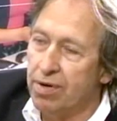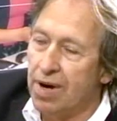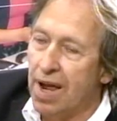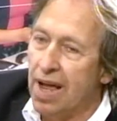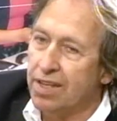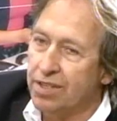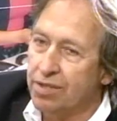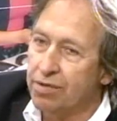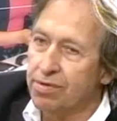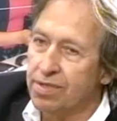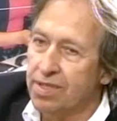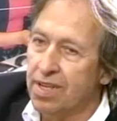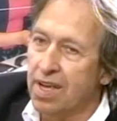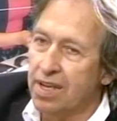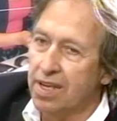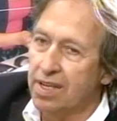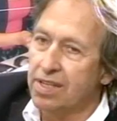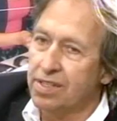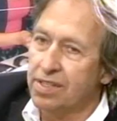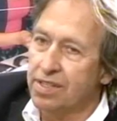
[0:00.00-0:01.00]
As you say,
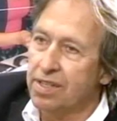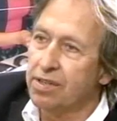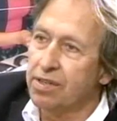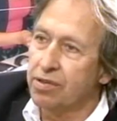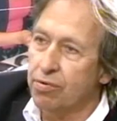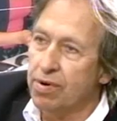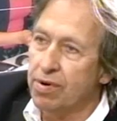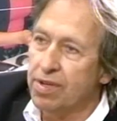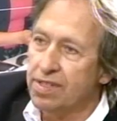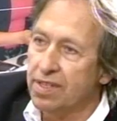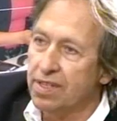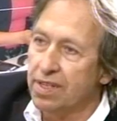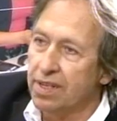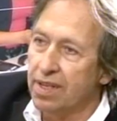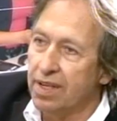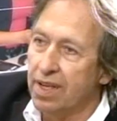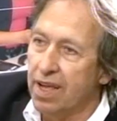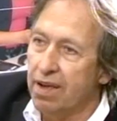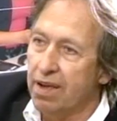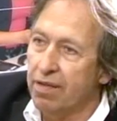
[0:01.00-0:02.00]
it's increasing
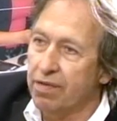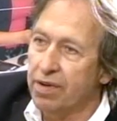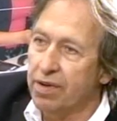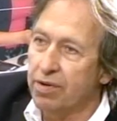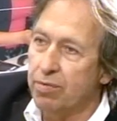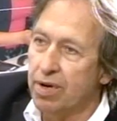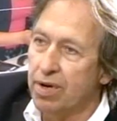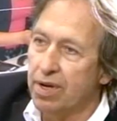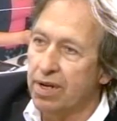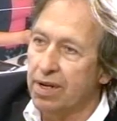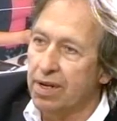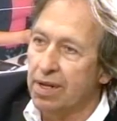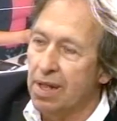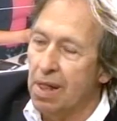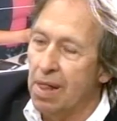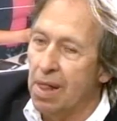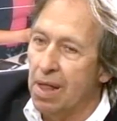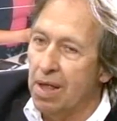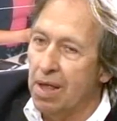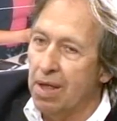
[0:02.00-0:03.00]
everywhere,
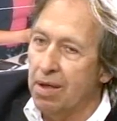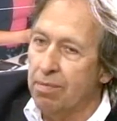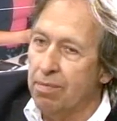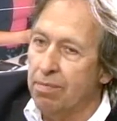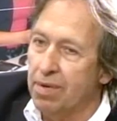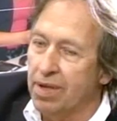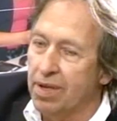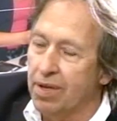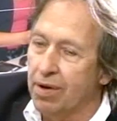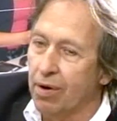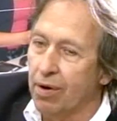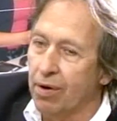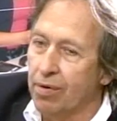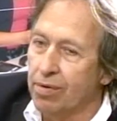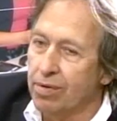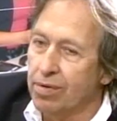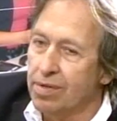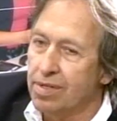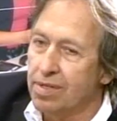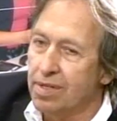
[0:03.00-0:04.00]

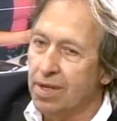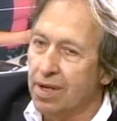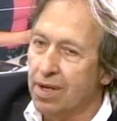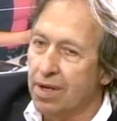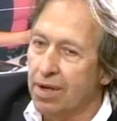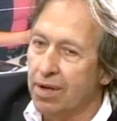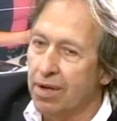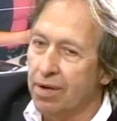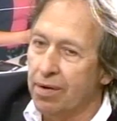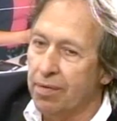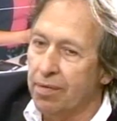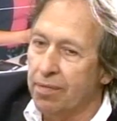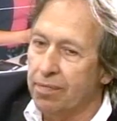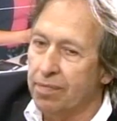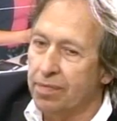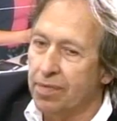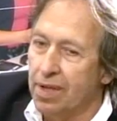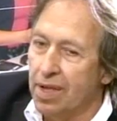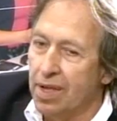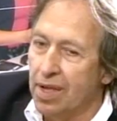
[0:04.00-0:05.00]
because
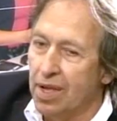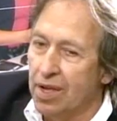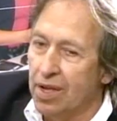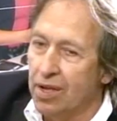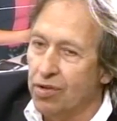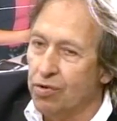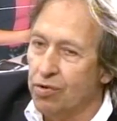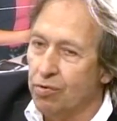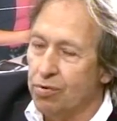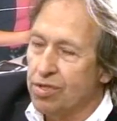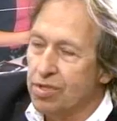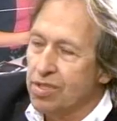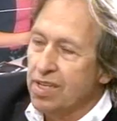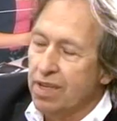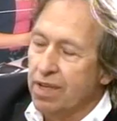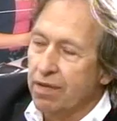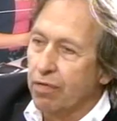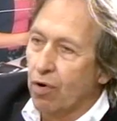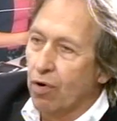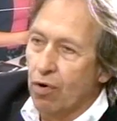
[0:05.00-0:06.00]
you
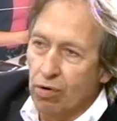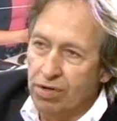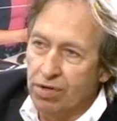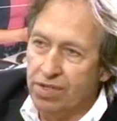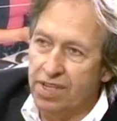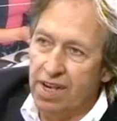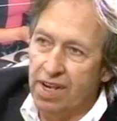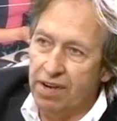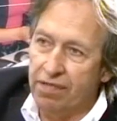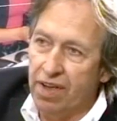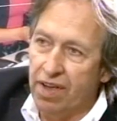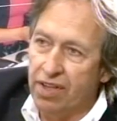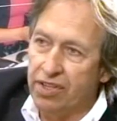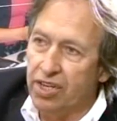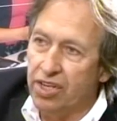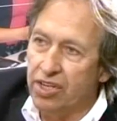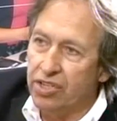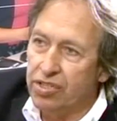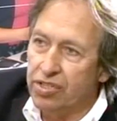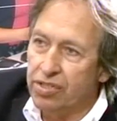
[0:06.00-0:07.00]
receive all the
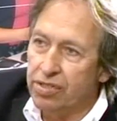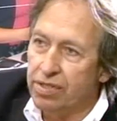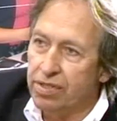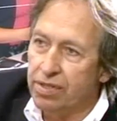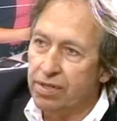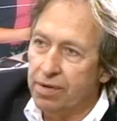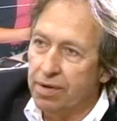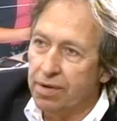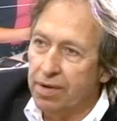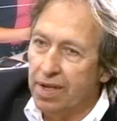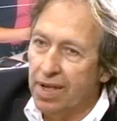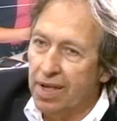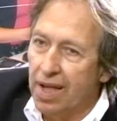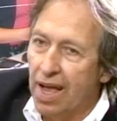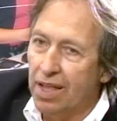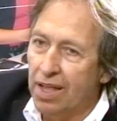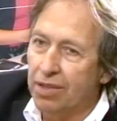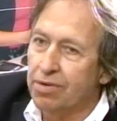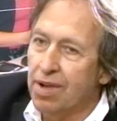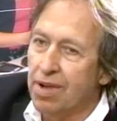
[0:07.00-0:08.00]
advantages
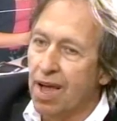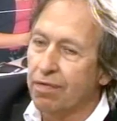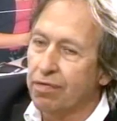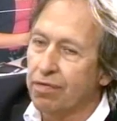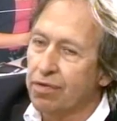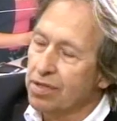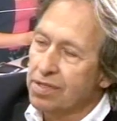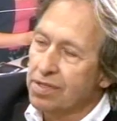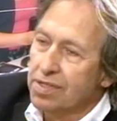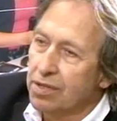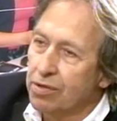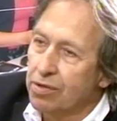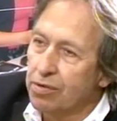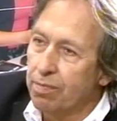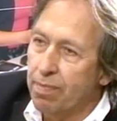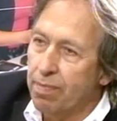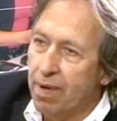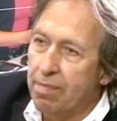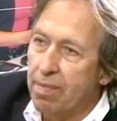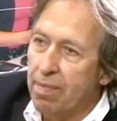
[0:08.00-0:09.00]
and you have nothing to
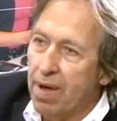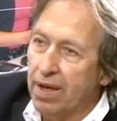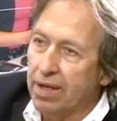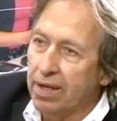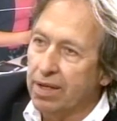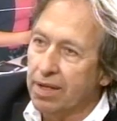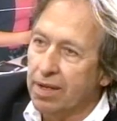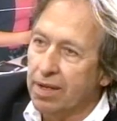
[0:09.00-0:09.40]
pay back.